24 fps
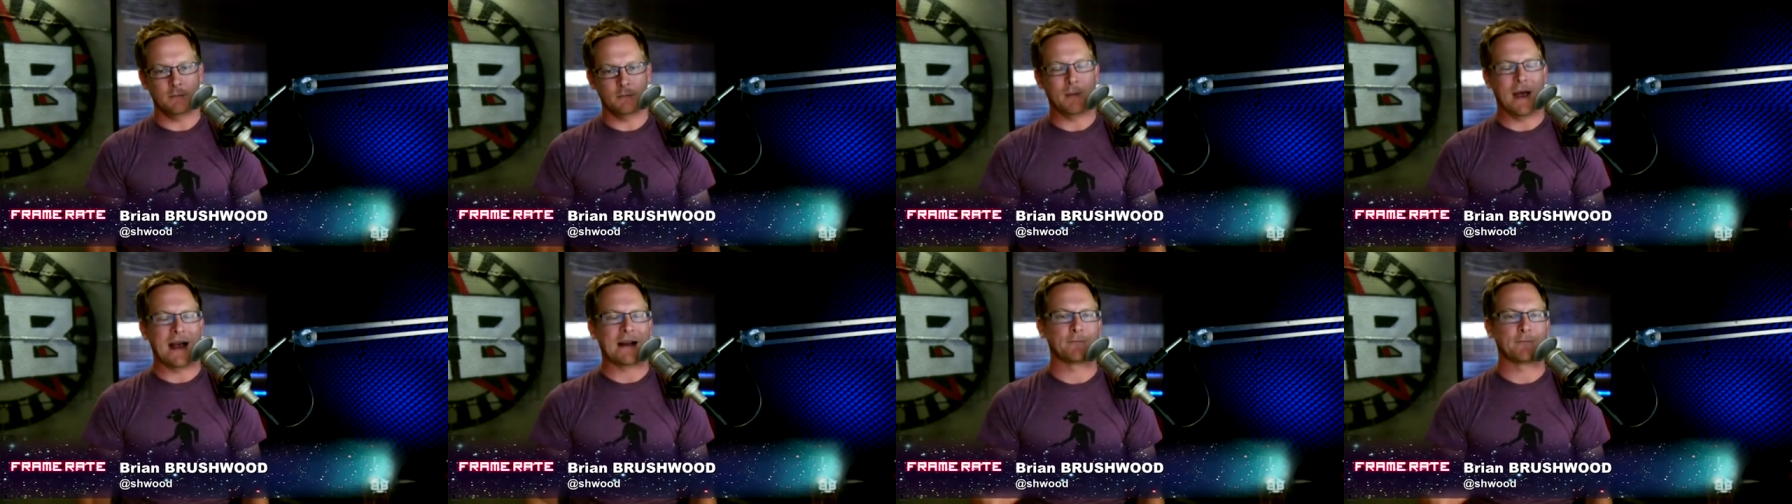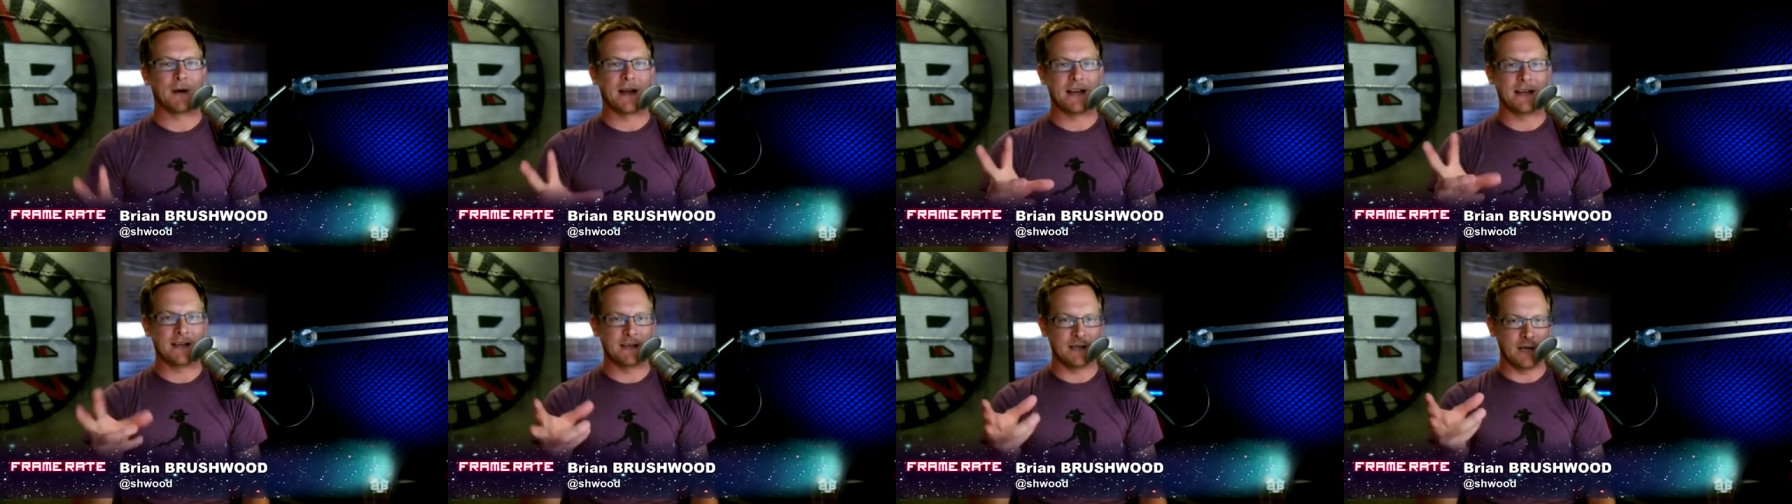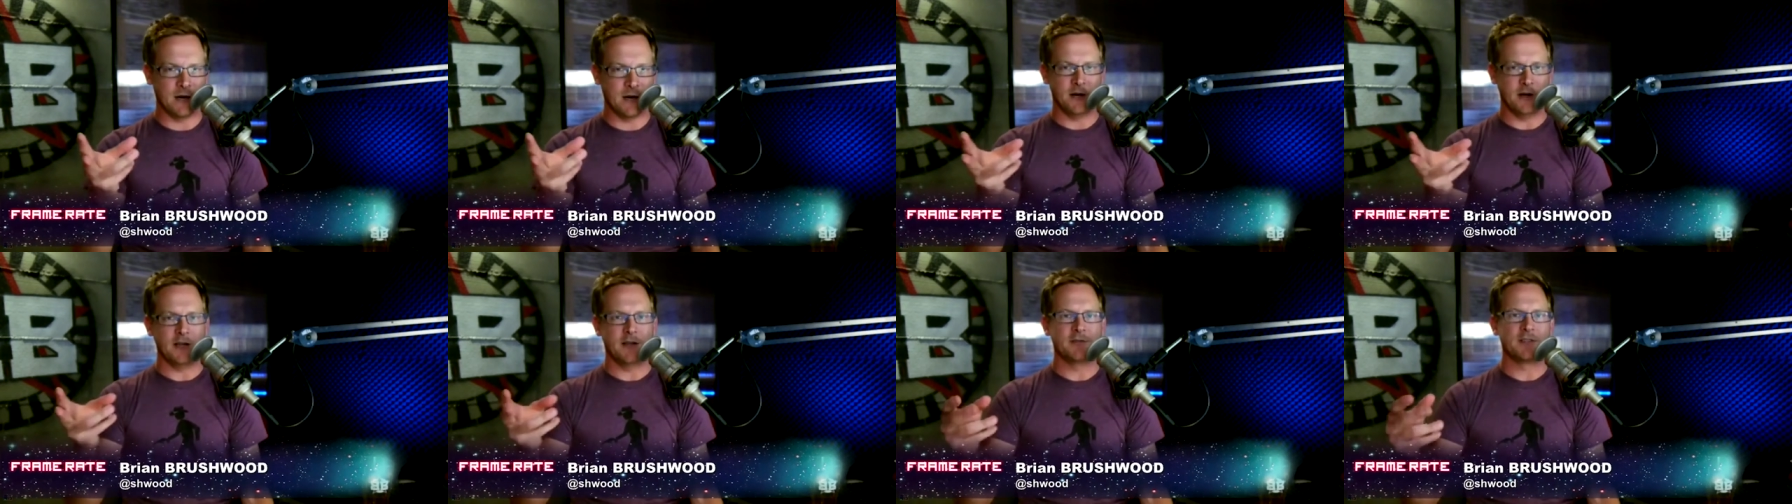backbiting
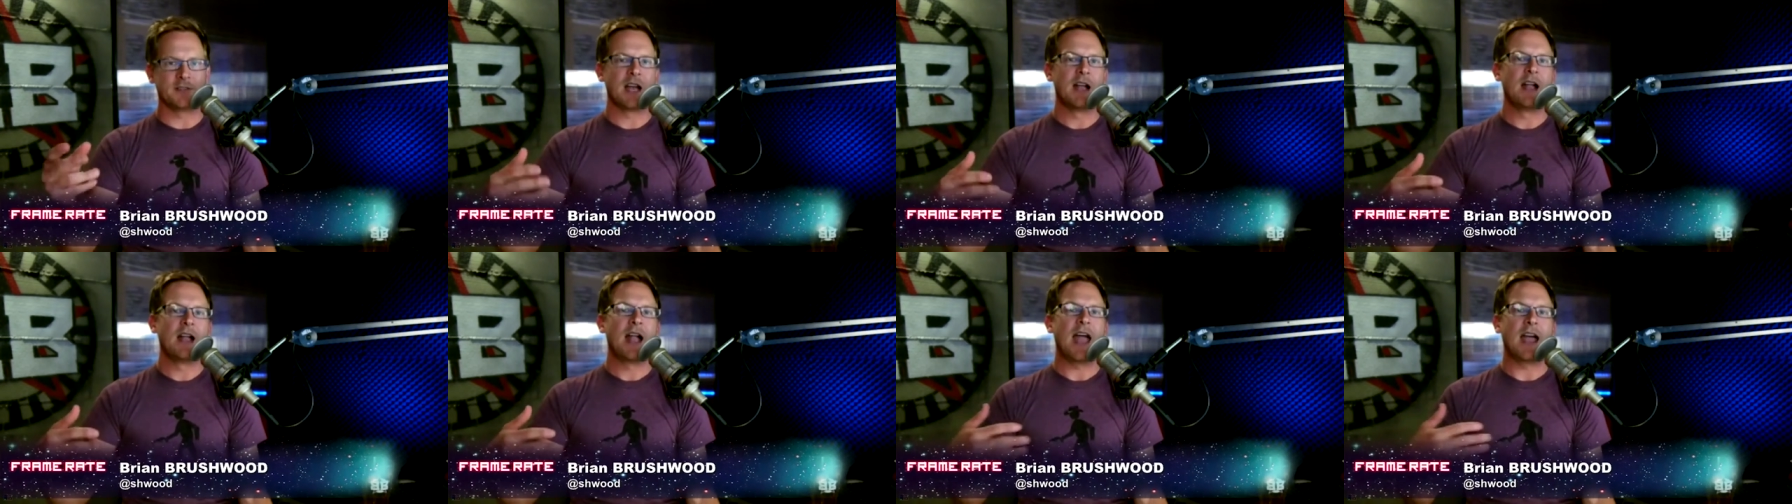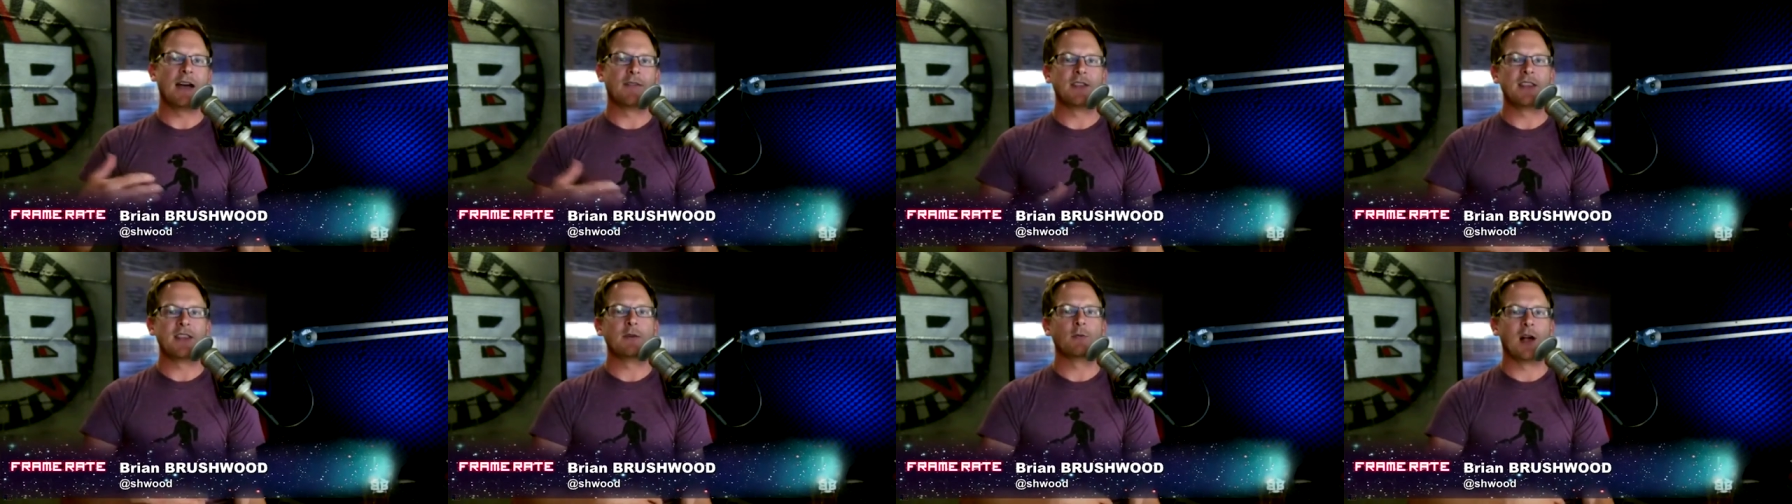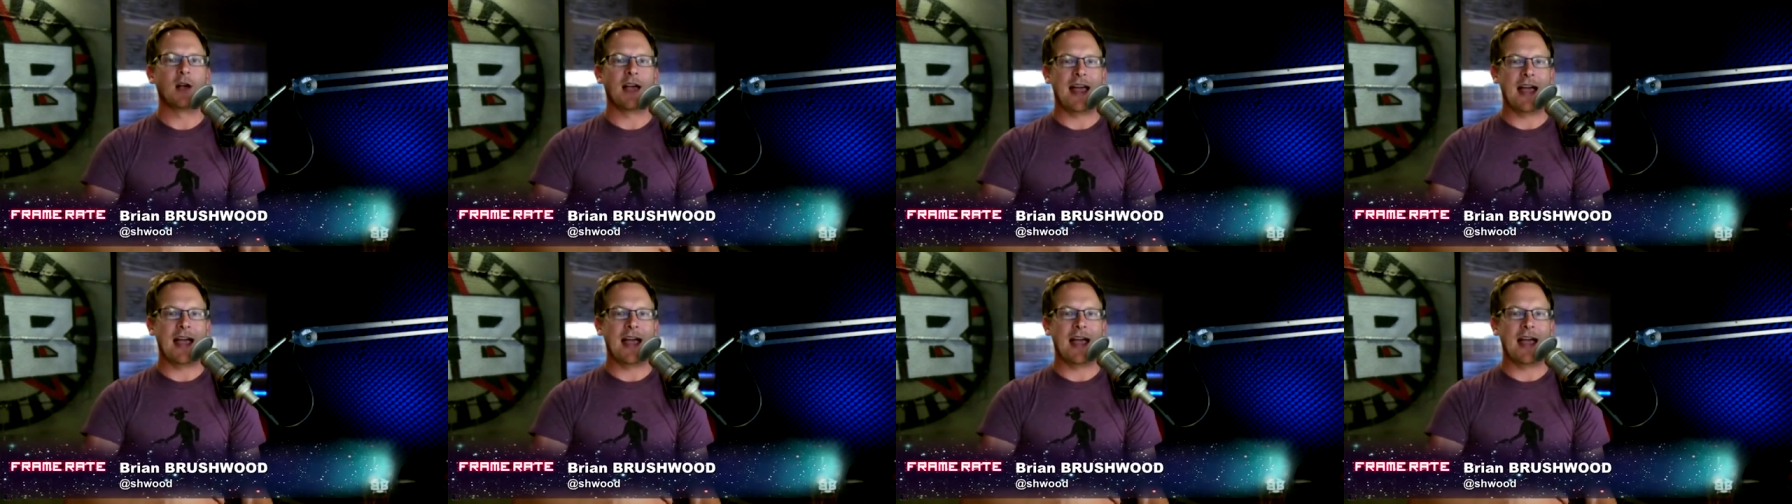narratives everything will